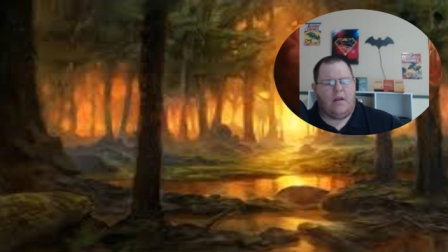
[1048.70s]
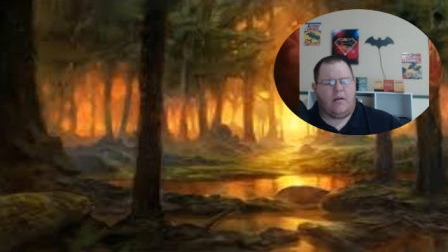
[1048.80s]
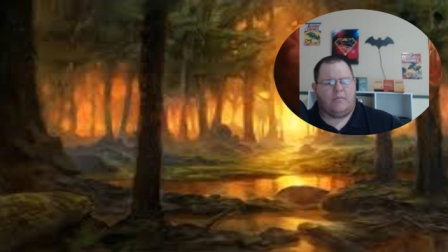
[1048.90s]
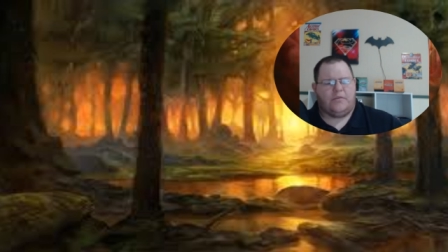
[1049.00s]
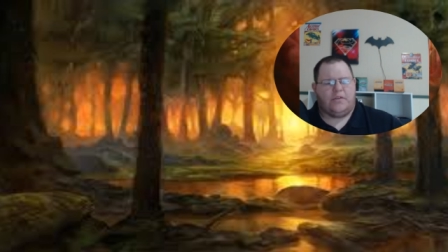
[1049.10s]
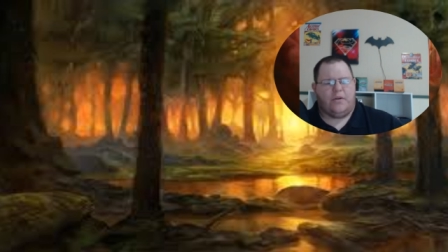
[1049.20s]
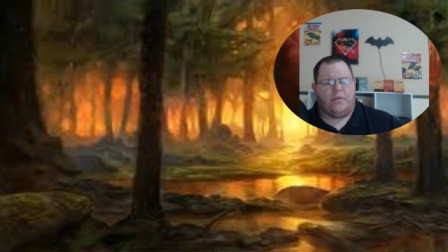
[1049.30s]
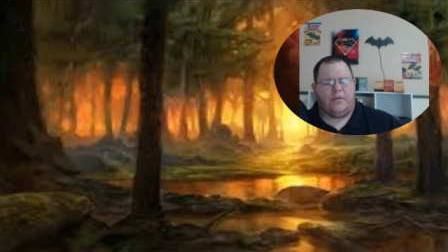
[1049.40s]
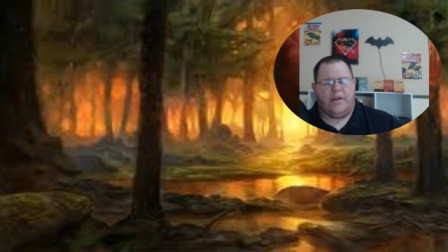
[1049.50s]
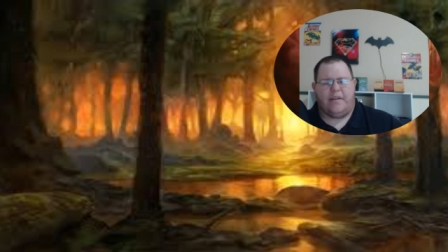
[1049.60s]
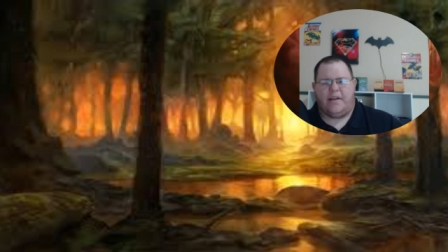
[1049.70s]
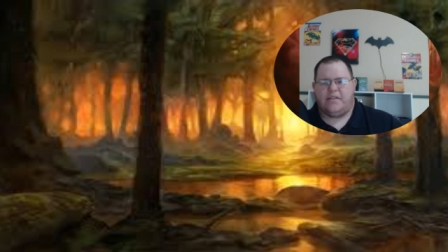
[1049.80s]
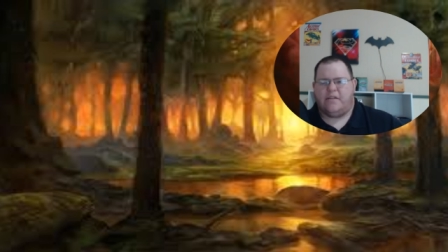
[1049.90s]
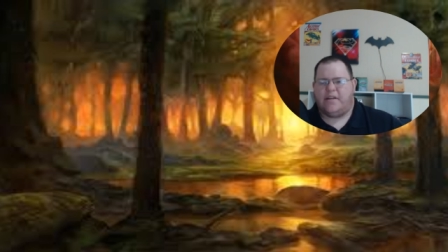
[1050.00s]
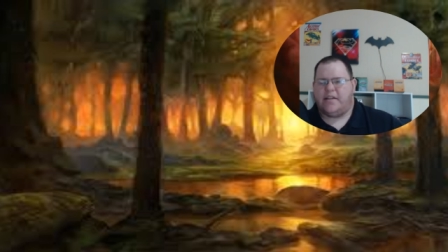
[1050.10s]
So yeah, that's
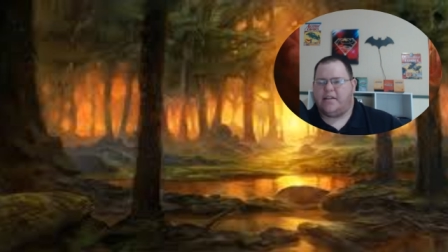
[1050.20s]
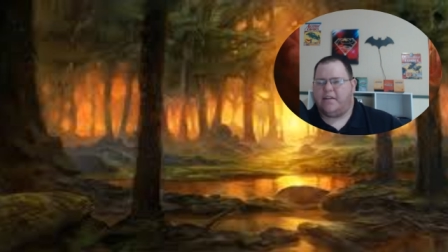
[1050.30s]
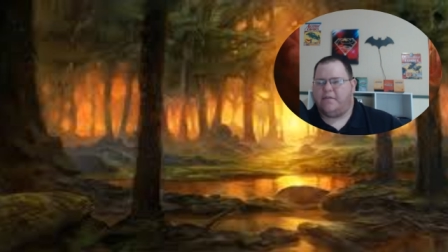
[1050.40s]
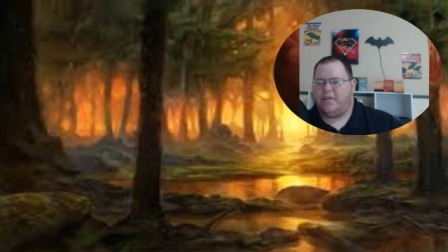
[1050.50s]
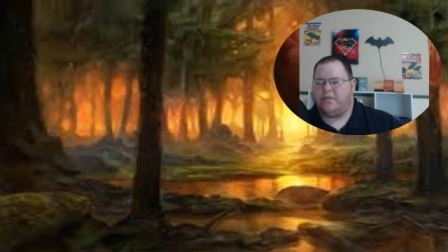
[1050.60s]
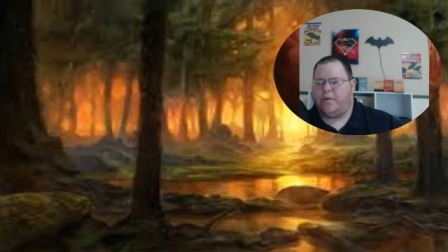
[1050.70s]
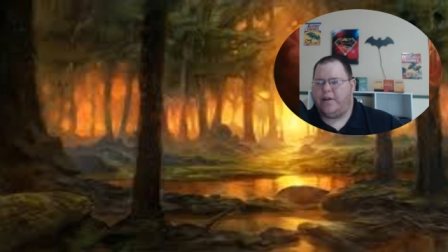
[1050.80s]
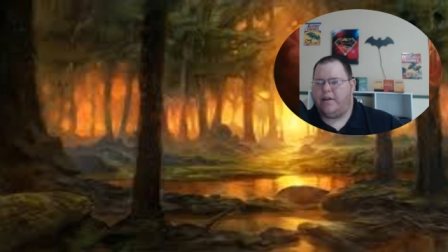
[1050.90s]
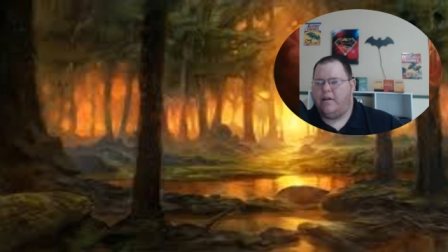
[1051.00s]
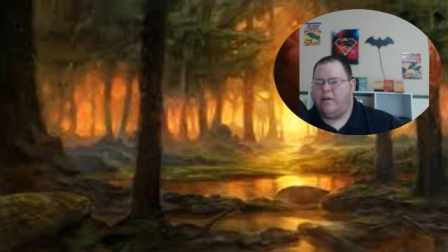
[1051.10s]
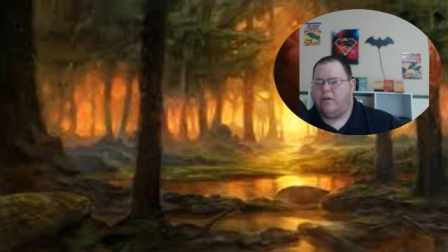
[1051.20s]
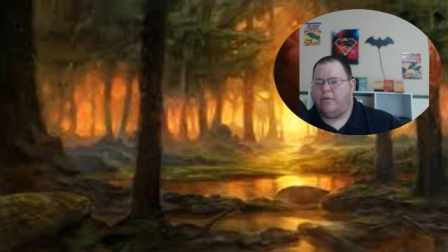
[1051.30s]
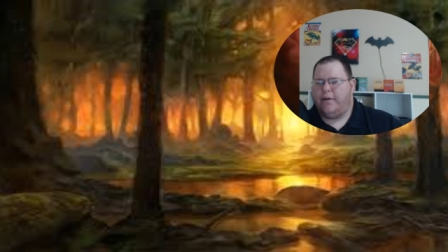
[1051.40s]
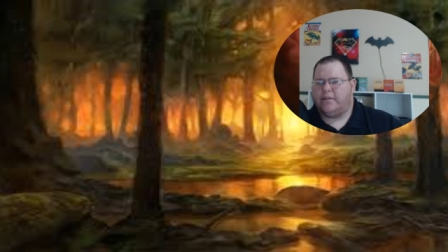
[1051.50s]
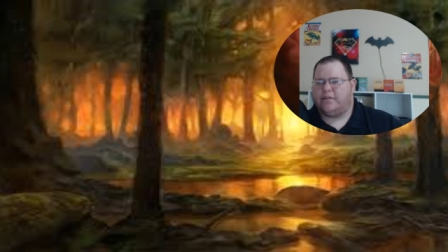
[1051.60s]
our deck tech for this week.
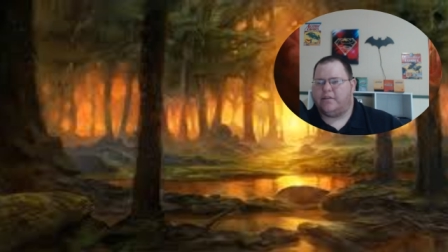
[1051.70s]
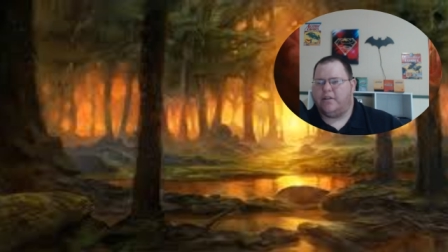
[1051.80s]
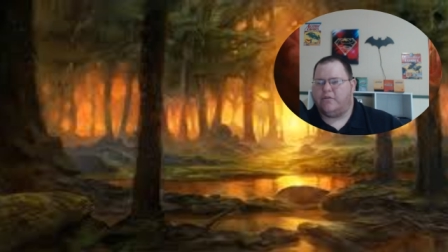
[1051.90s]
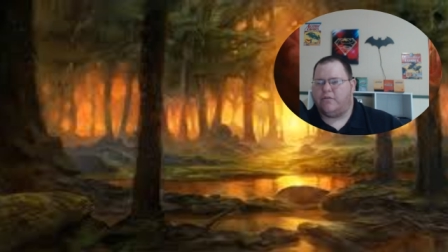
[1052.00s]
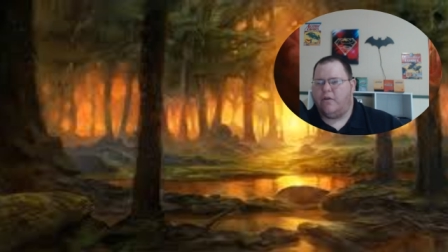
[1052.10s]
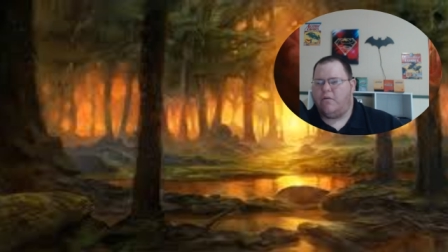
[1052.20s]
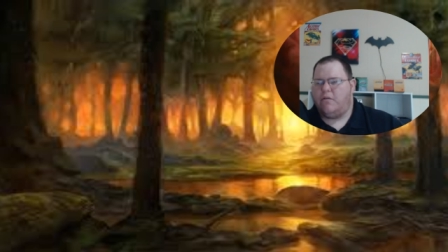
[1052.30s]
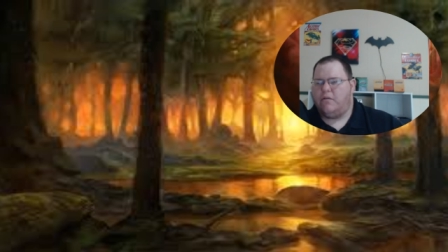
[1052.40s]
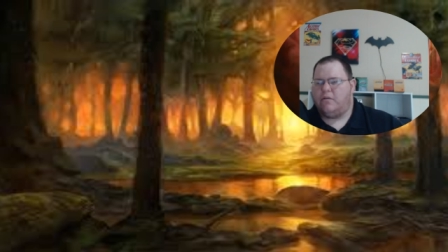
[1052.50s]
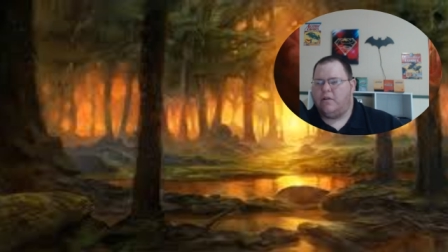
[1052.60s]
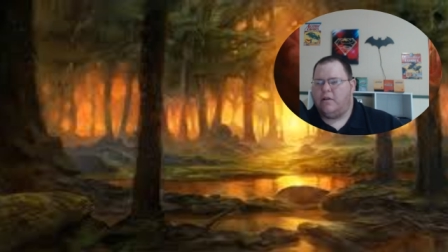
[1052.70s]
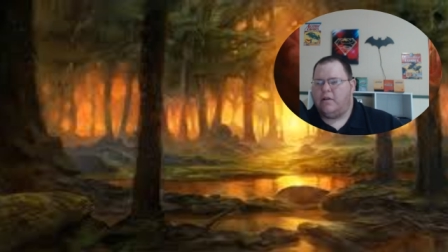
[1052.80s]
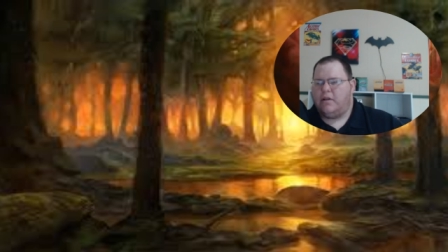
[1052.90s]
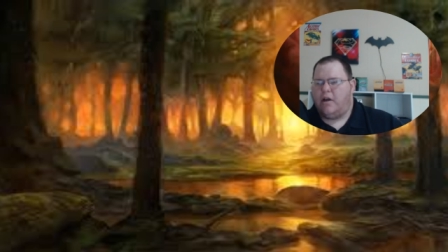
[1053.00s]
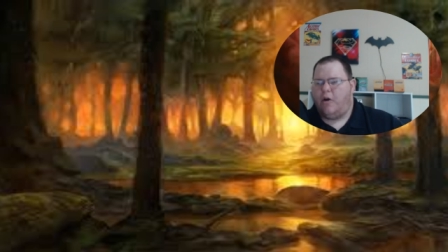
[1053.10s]
Grixis Control.
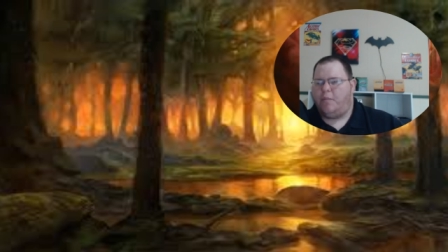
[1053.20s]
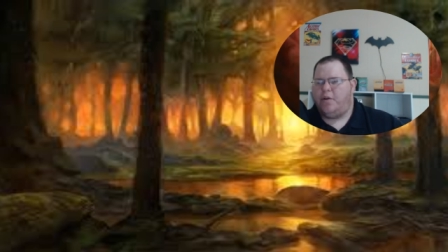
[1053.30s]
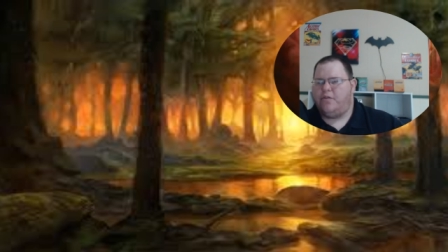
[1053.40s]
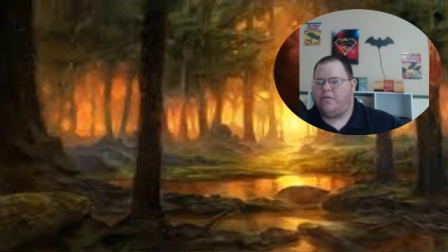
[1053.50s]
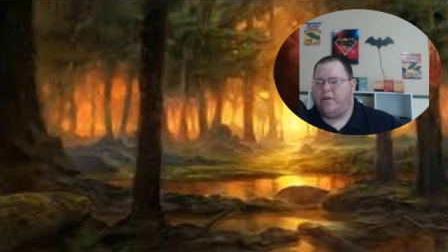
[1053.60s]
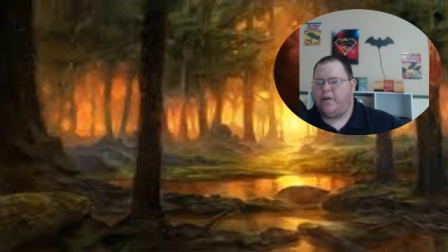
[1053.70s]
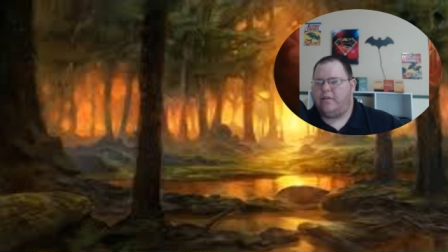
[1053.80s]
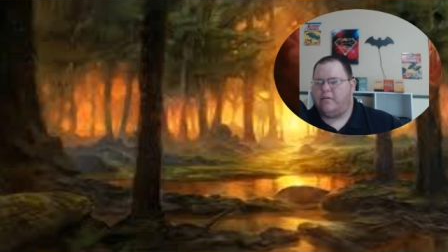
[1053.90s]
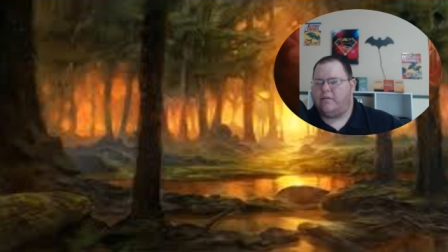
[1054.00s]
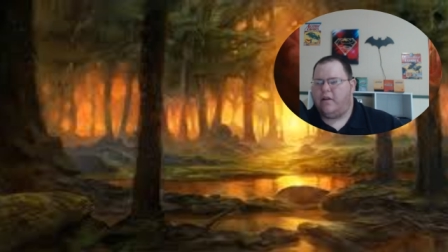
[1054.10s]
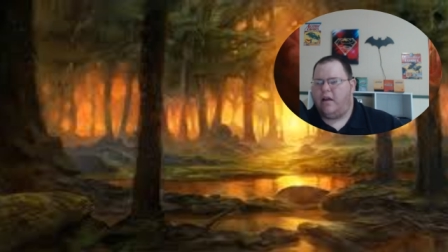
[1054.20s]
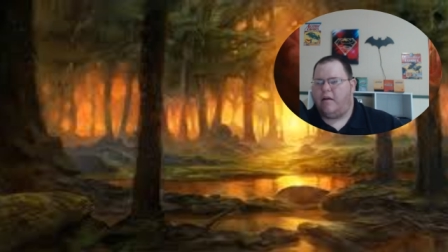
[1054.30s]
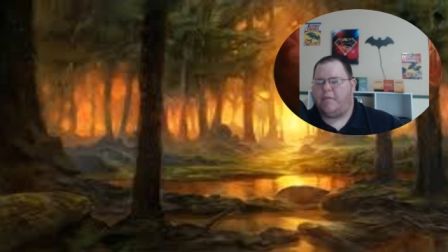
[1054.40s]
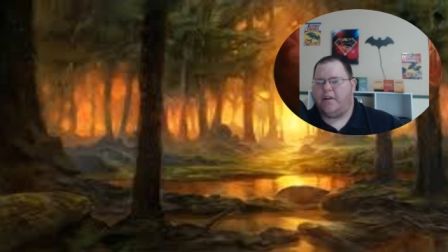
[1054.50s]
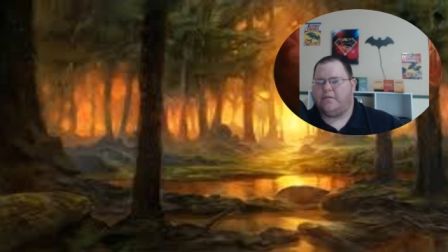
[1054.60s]
I hope you enjoyed it.
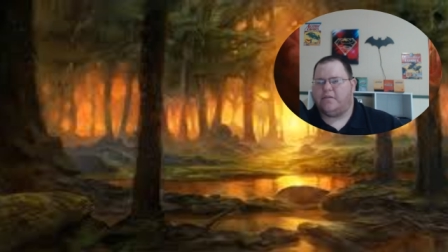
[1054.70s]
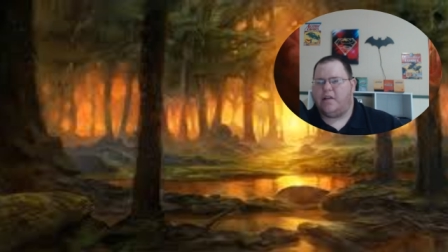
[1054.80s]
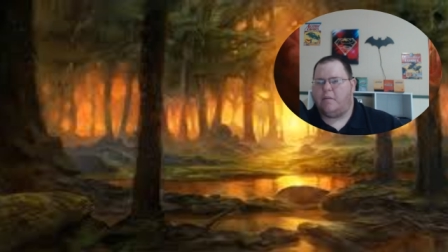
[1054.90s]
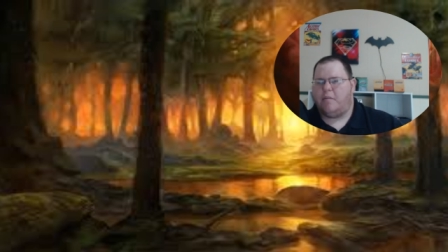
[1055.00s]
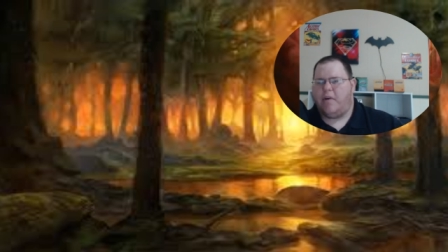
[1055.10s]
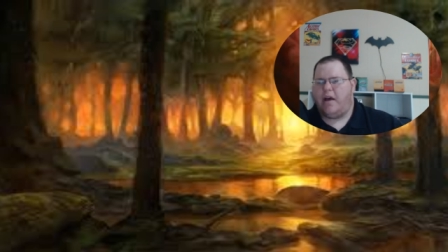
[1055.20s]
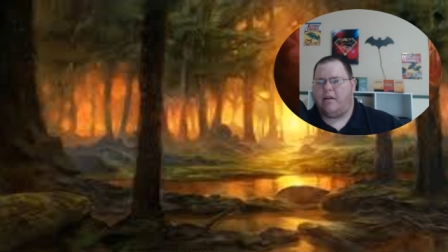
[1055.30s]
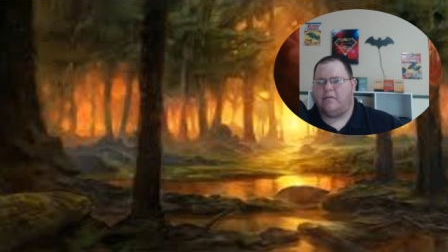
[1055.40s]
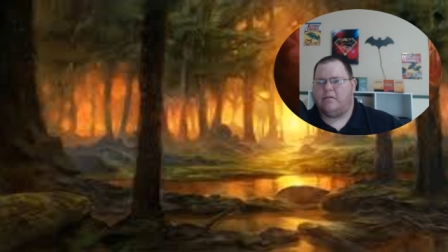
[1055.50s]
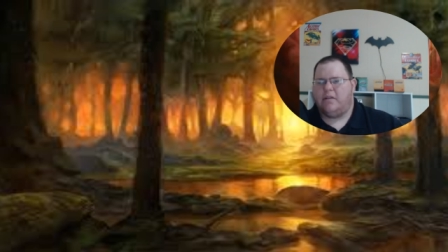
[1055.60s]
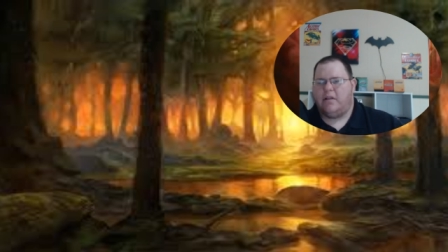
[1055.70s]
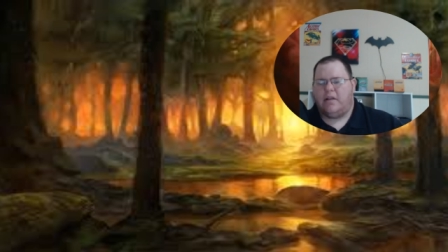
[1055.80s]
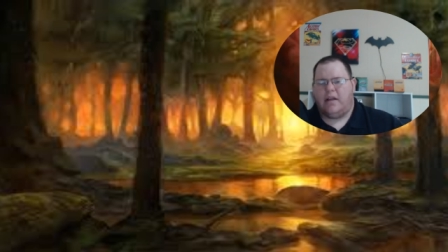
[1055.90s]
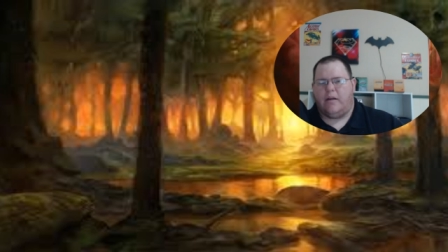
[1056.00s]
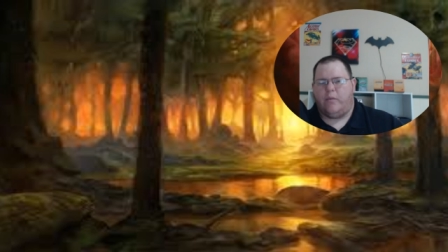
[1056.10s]
Thanks for stopping by,
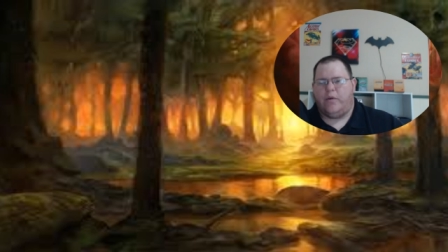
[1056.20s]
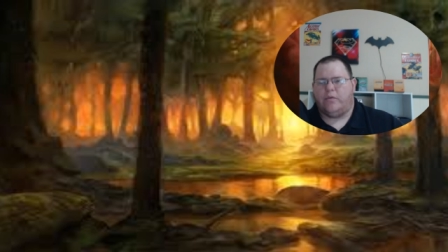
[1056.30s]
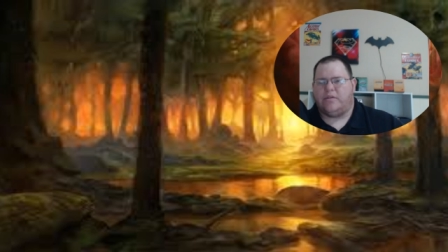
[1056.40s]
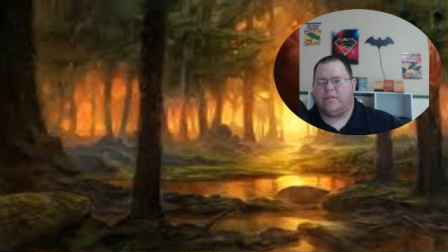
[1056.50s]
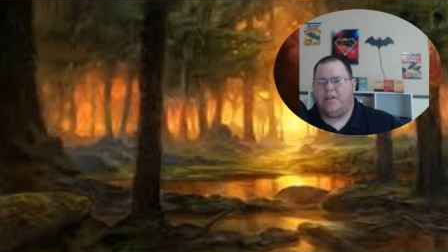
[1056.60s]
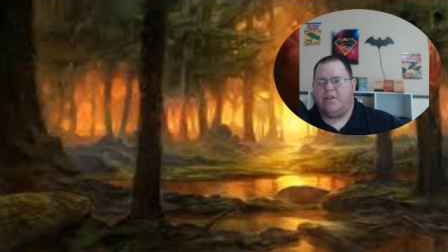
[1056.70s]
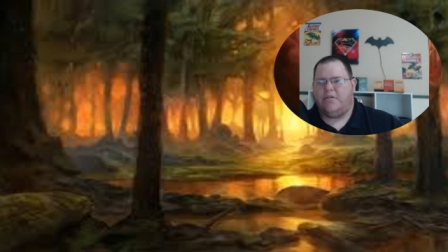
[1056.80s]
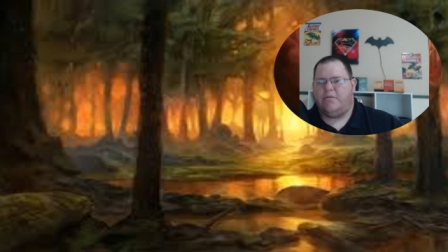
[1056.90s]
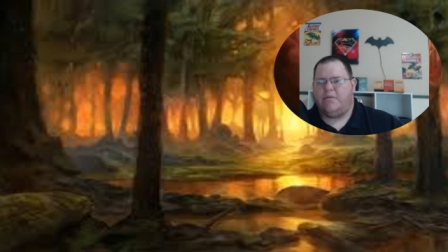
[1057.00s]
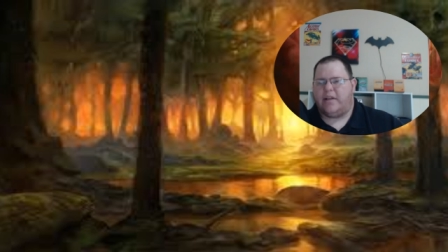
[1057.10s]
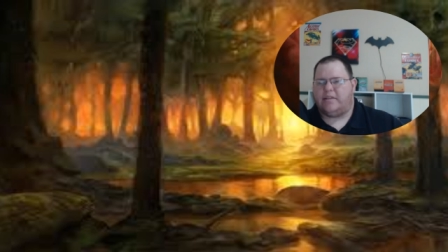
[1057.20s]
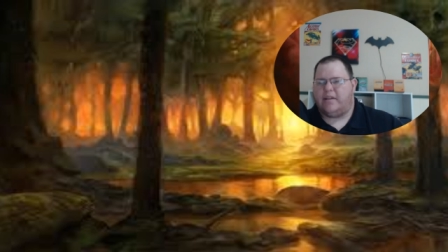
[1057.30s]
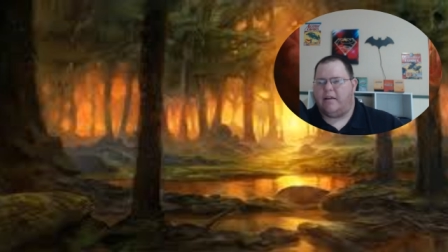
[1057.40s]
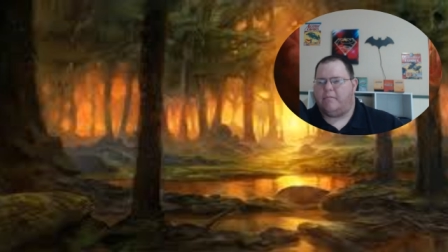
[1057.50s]
and we will see you next time.